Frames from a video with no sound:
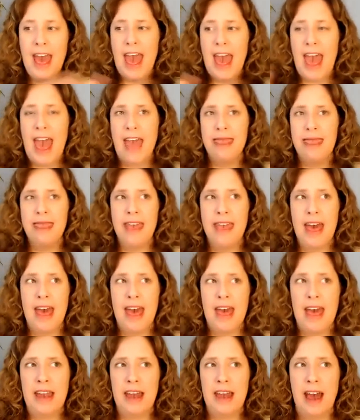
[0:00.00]
And
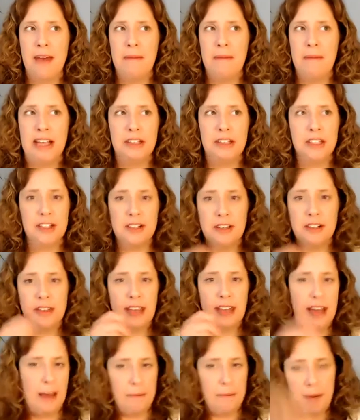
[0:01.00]
then I make sure
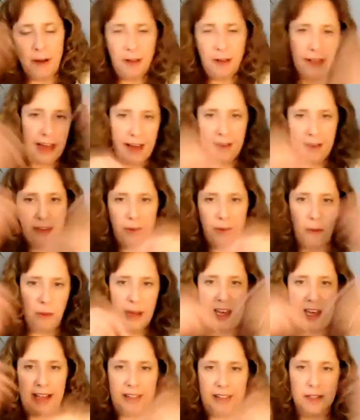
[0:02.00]
that I pull out the
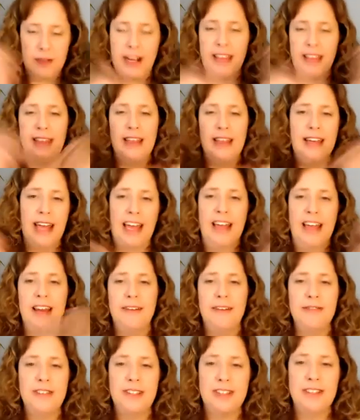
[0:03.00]
weeds, right? The
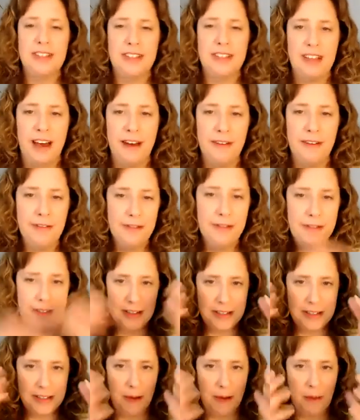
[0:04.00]
negative stuff,
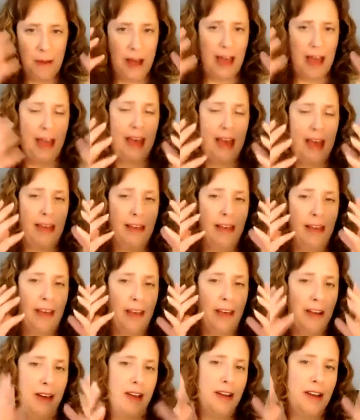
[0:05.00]
so my
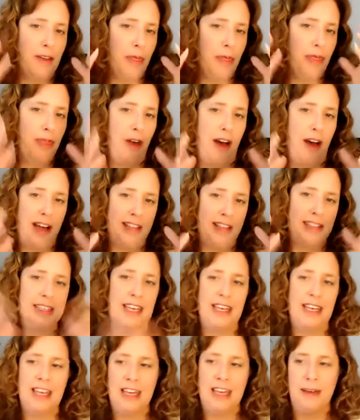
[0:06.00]
good thoughts
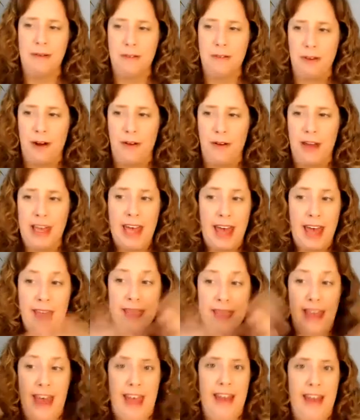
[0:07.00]
can keep growing.
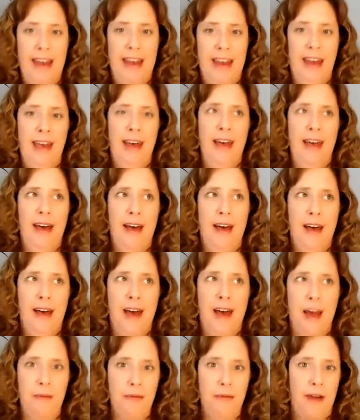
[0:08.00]
And then
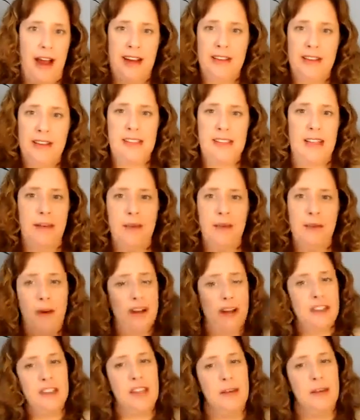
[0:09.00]
I practice them and
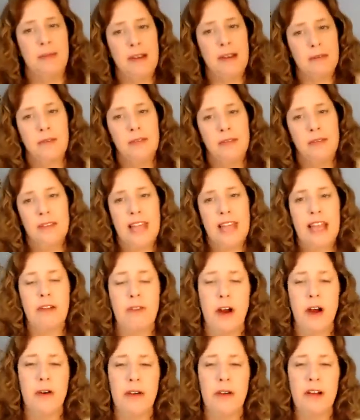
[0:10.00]
watch them, and they
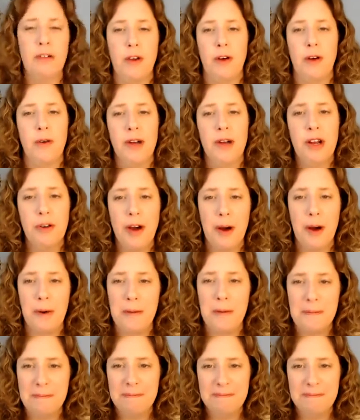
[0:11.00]
grow and grow and grow.